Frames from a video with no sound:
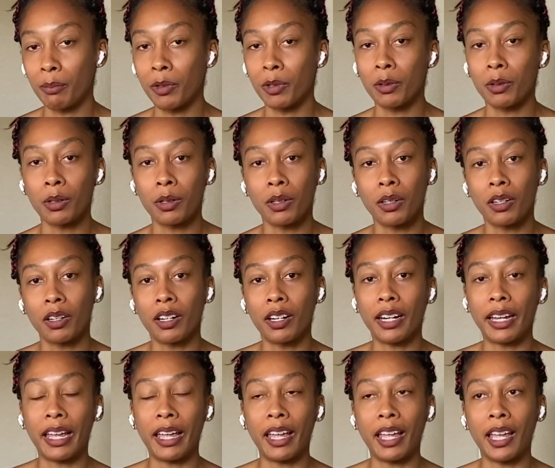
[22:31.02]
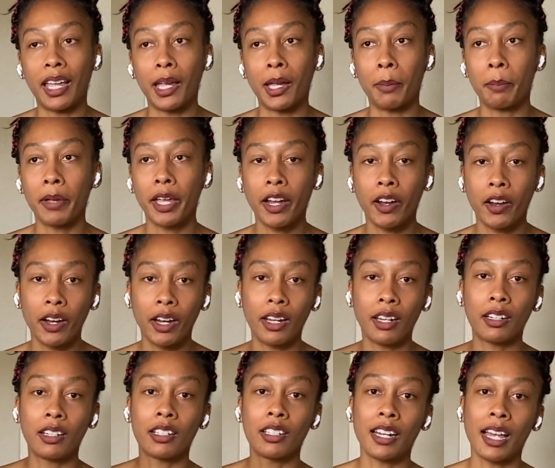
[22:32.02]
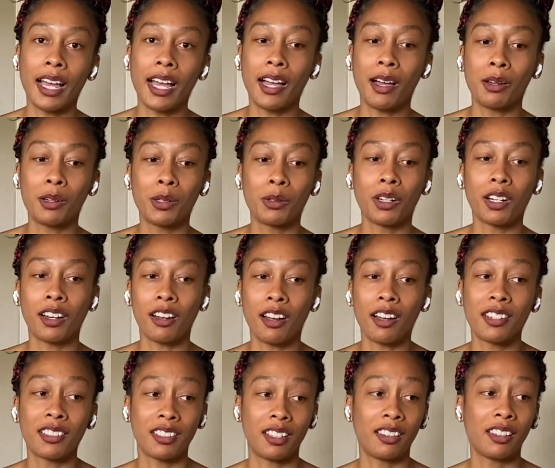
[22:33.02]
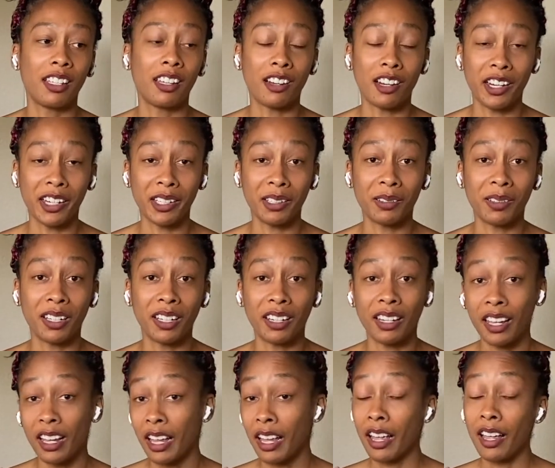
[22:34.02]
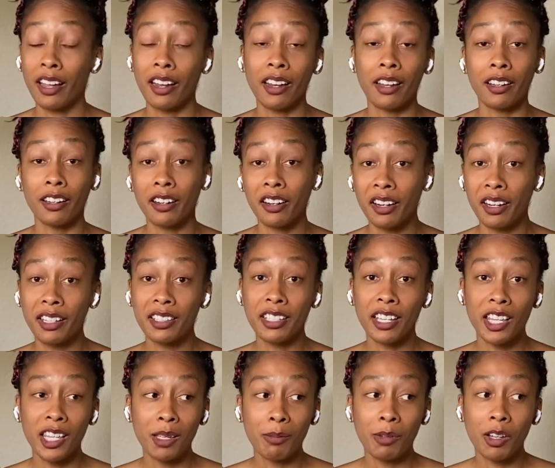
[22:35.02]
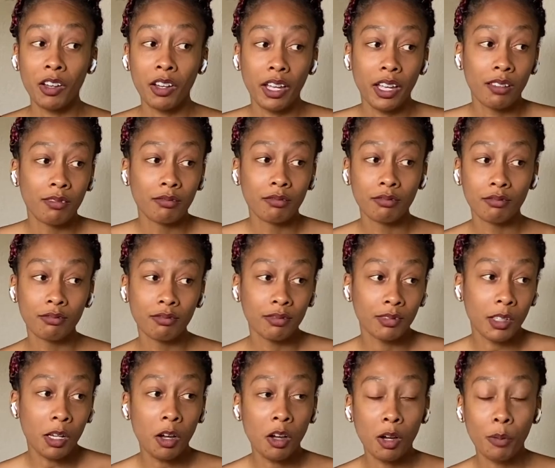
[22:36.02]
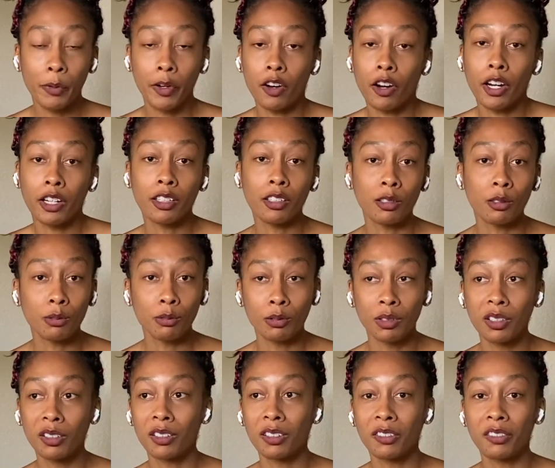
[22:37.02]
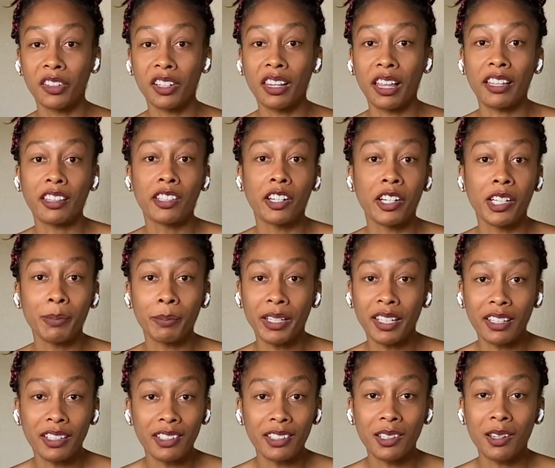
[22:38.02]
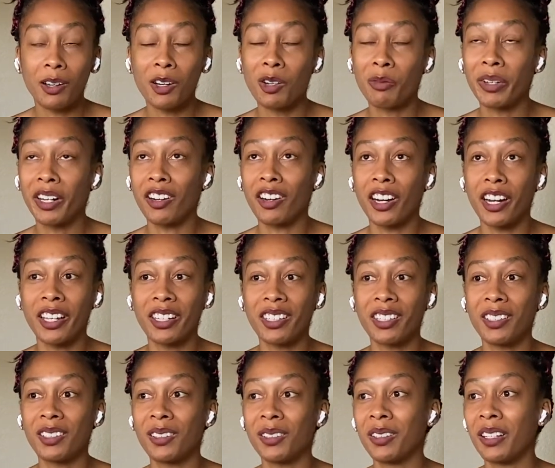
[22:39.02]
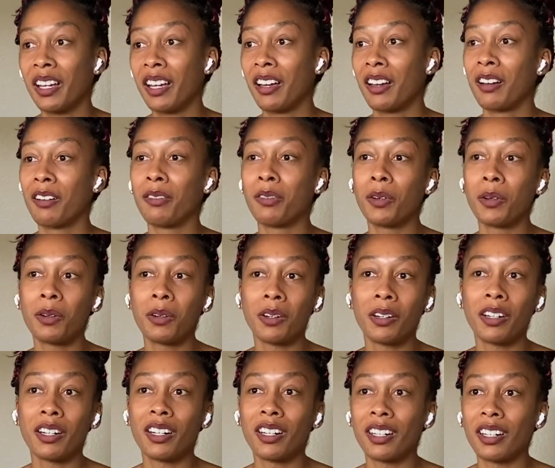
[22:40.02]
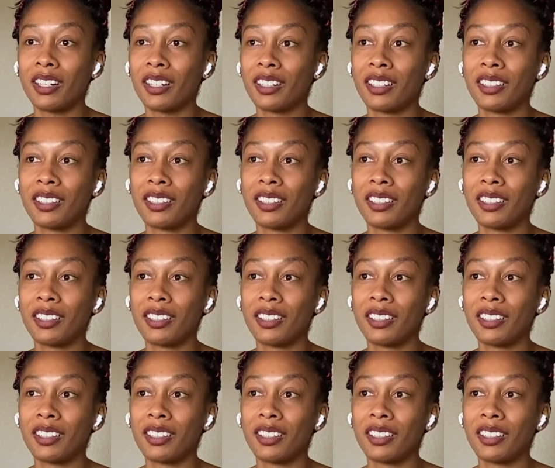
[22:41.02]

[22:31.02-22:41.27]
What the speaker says: or a parent and a child who are constantly arguing. You're gonna tell them, okay, go home and argue for like 30 minutes. Go home and argue for